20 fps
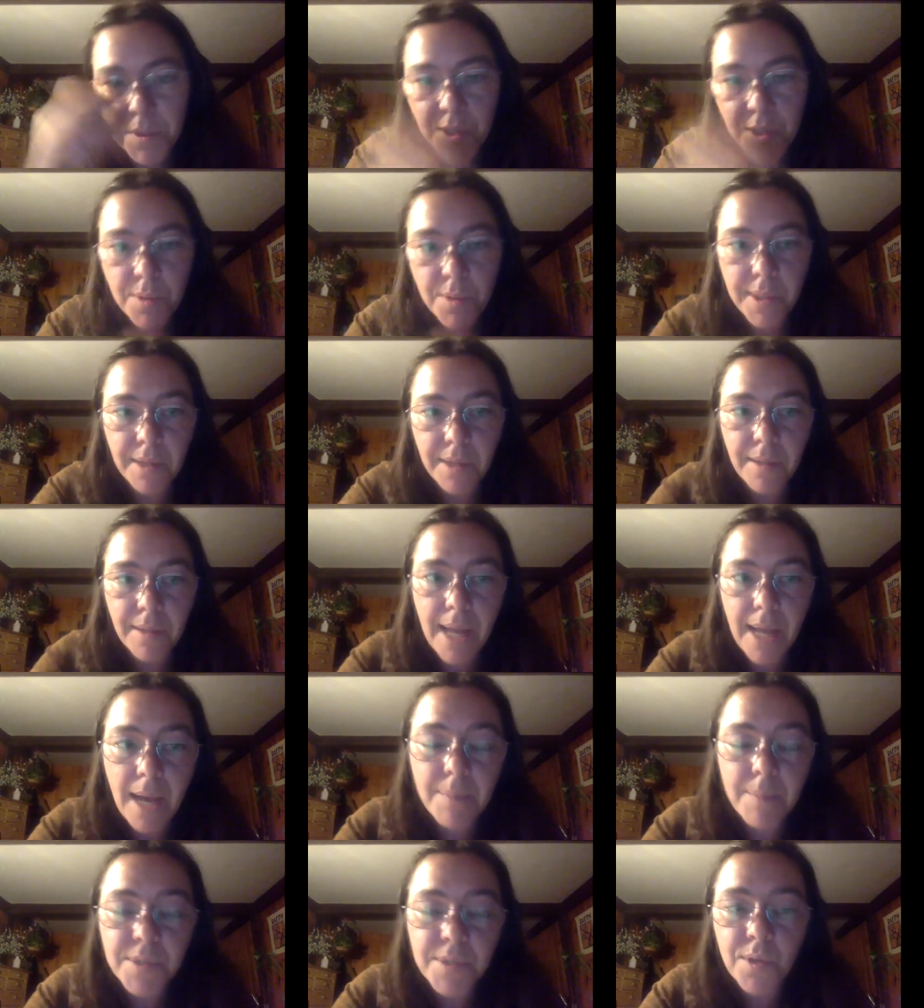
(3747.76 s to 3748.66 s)
soil
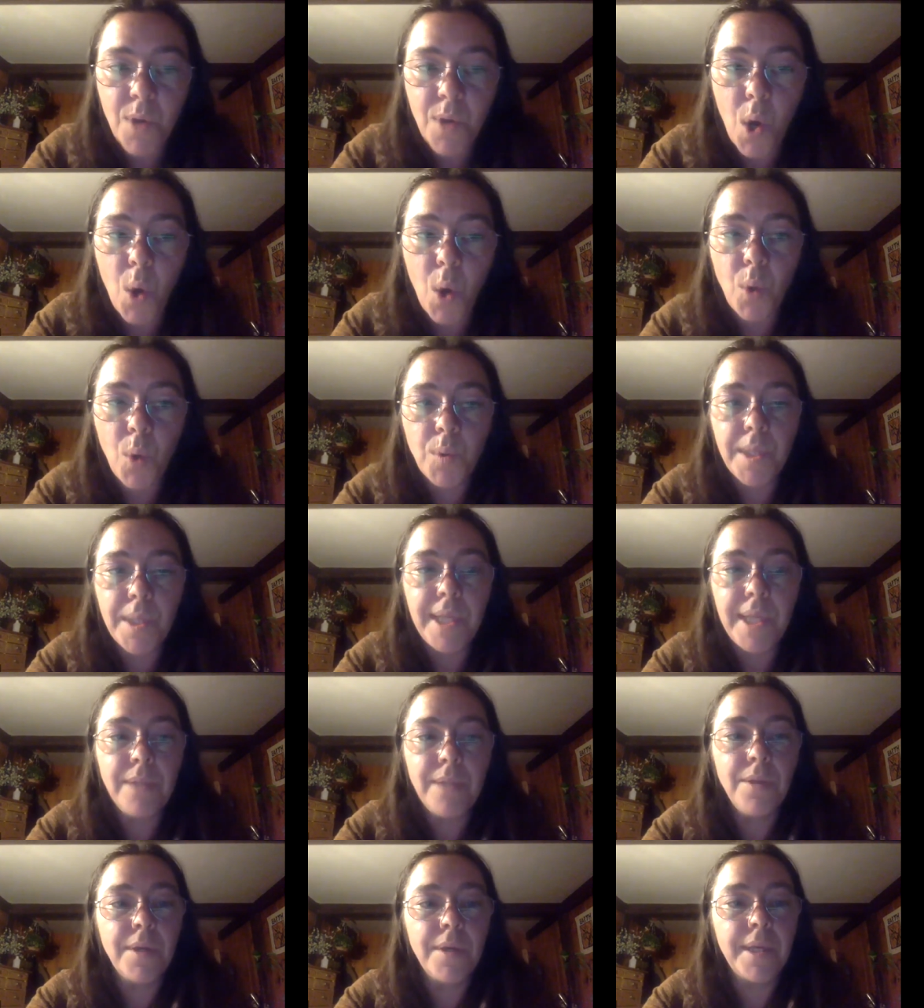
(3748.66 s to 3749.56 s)
labs are
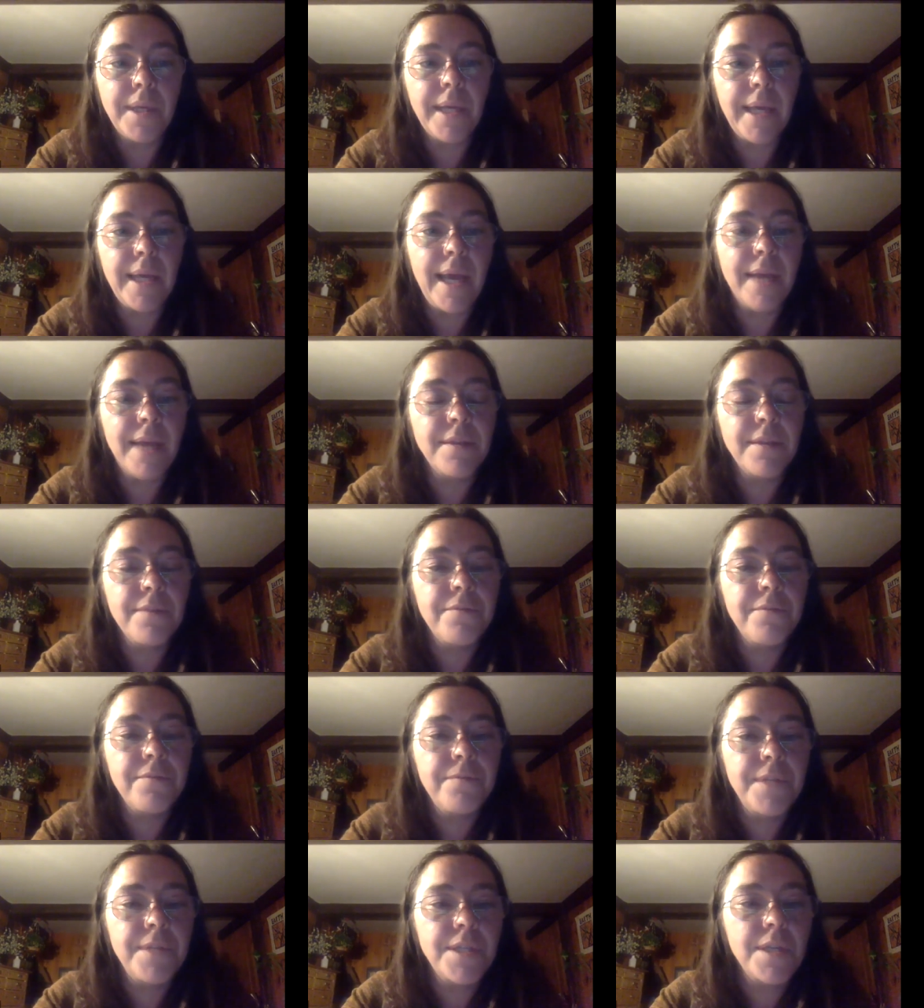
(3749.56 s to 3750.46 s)
only looking at the
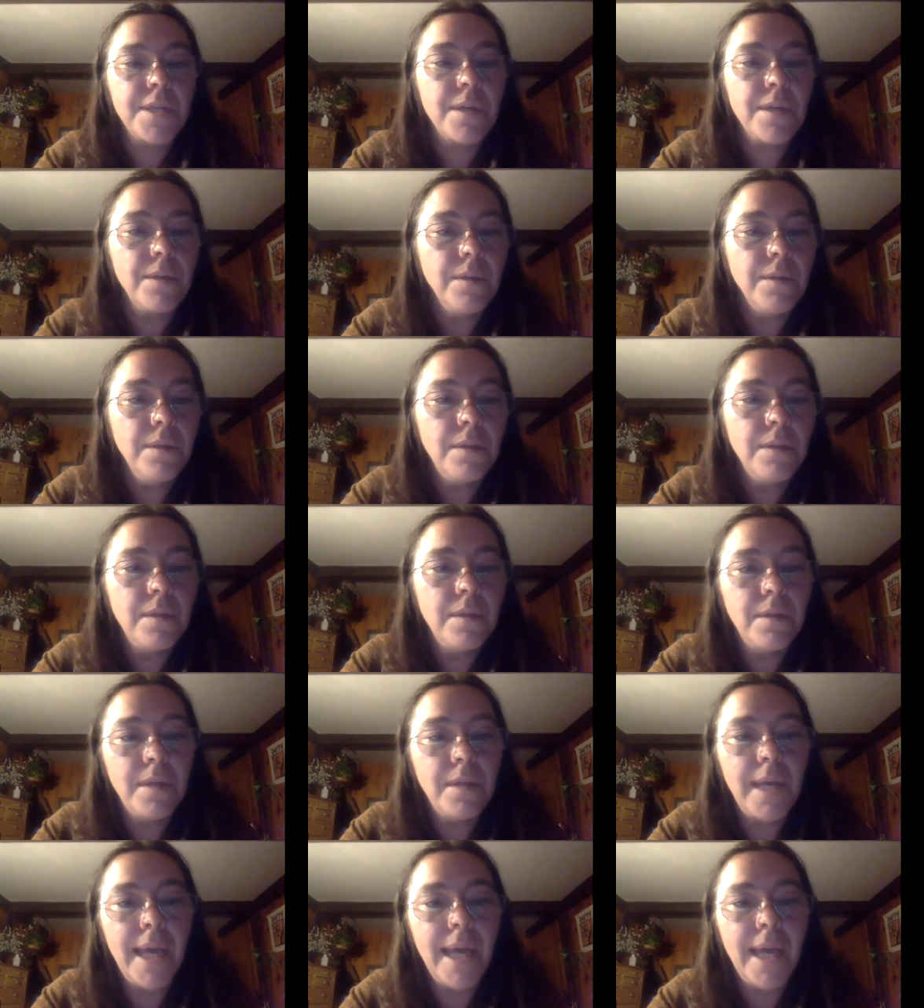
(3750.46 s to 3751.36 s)
physical
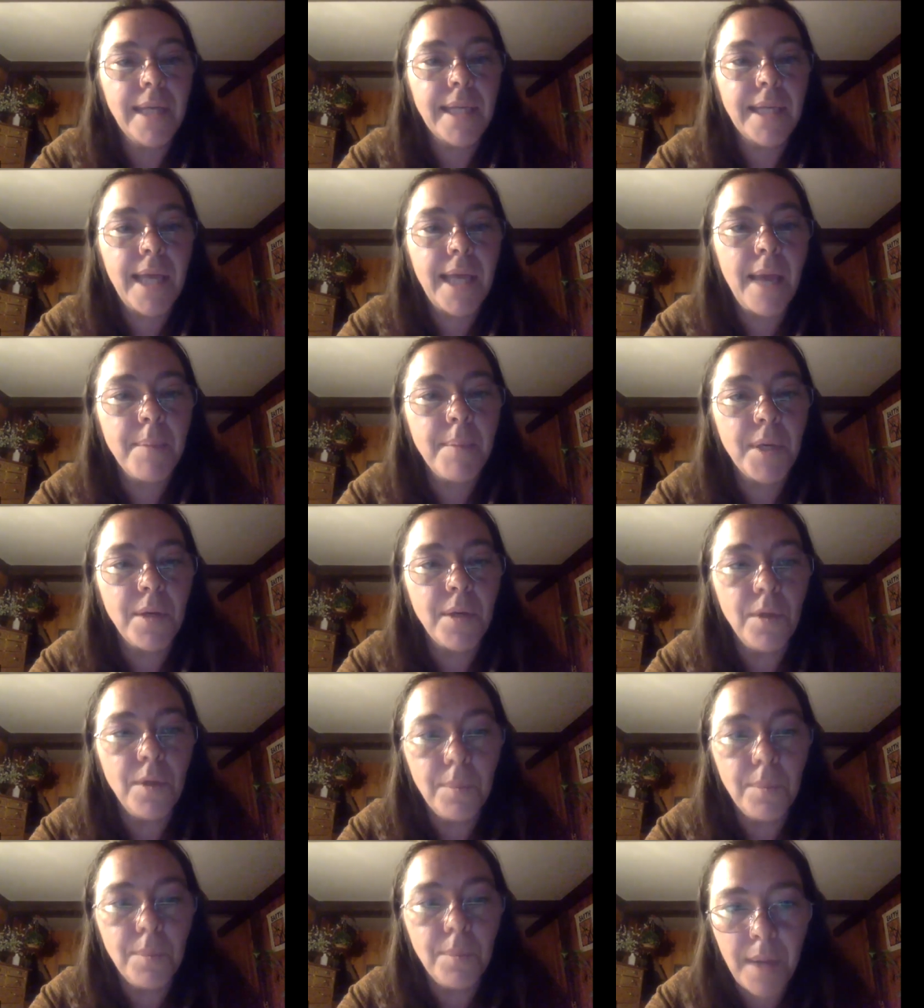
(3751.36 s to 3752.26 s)
and
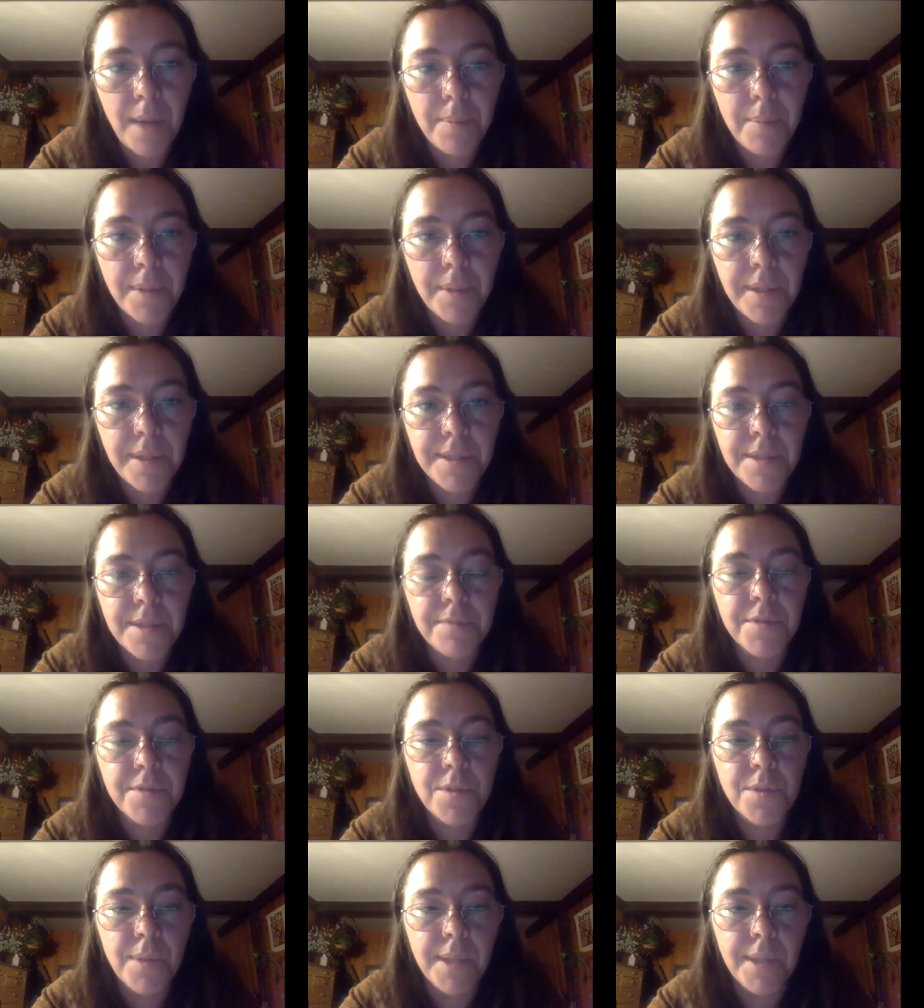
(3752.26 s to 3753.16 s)
chemical properties
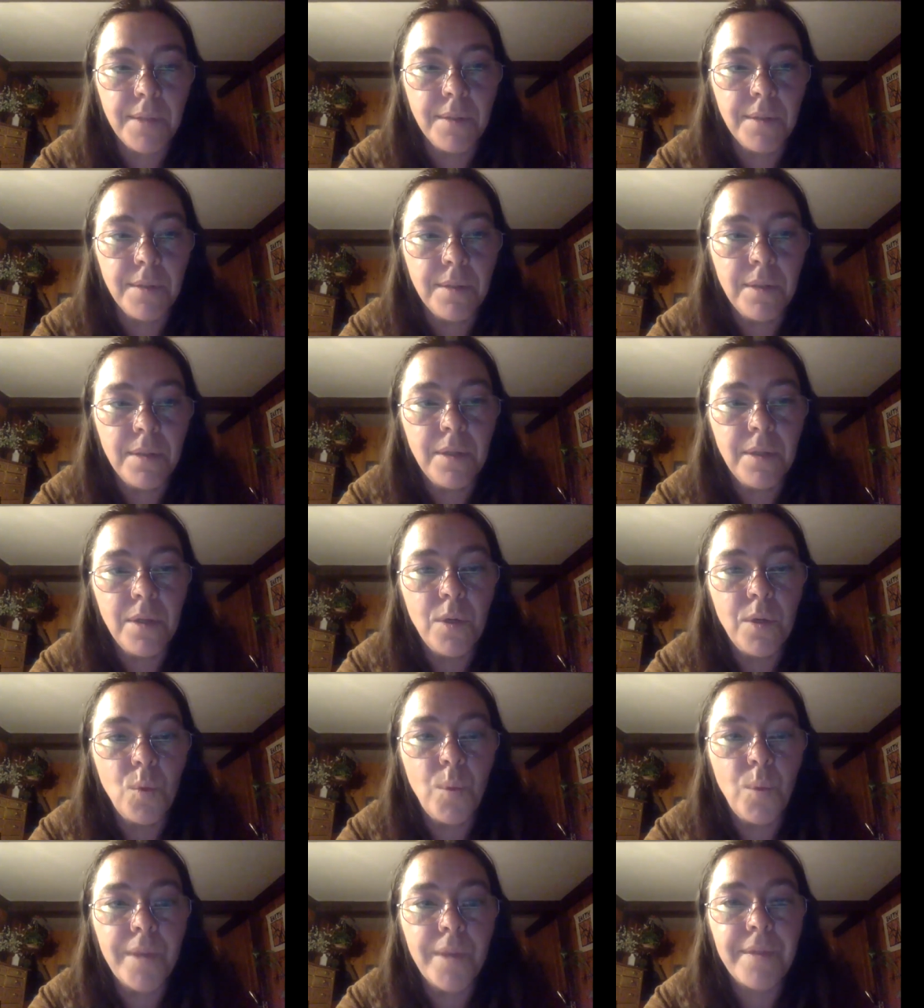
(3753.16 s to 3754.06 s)
of soil
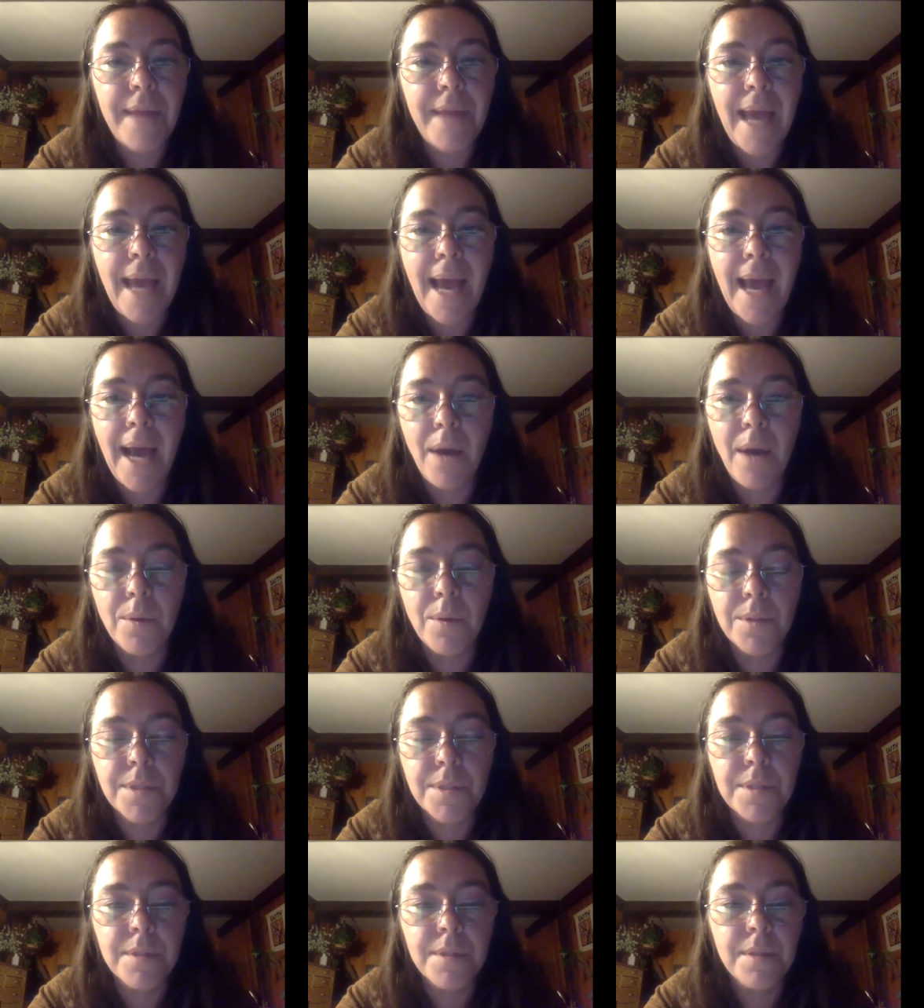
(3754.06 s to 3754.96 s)

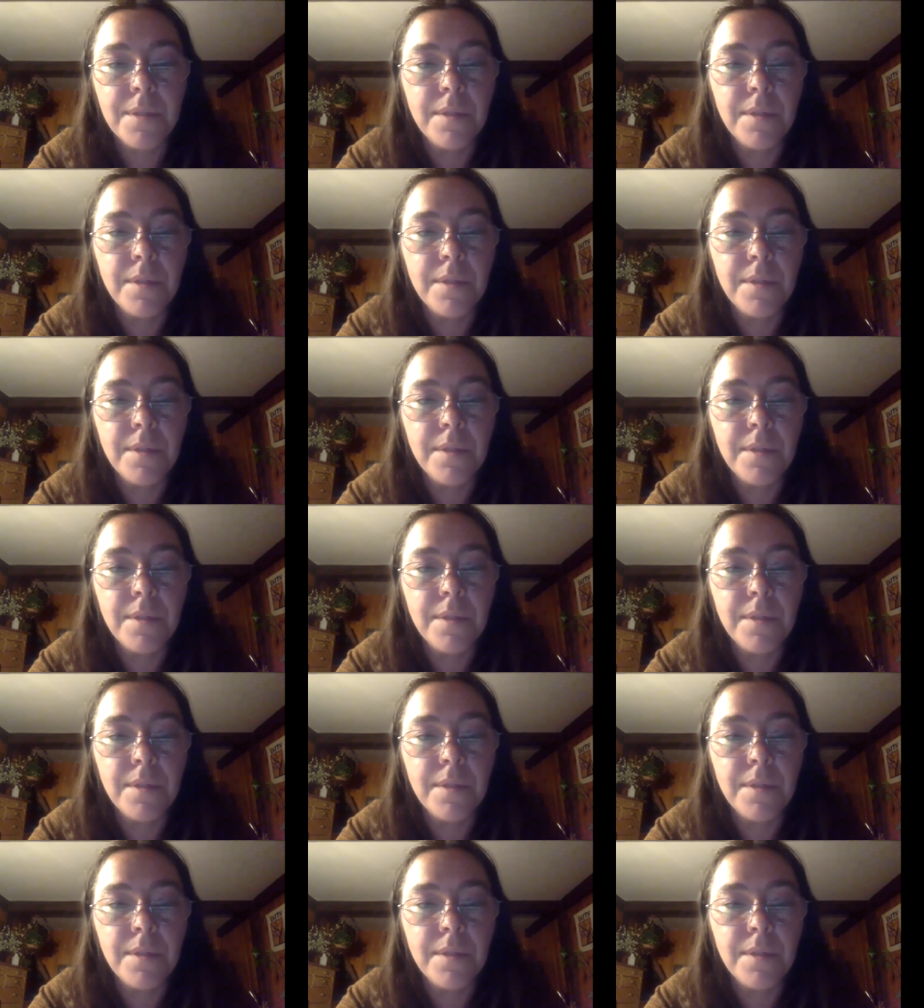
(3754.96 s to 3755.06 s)
without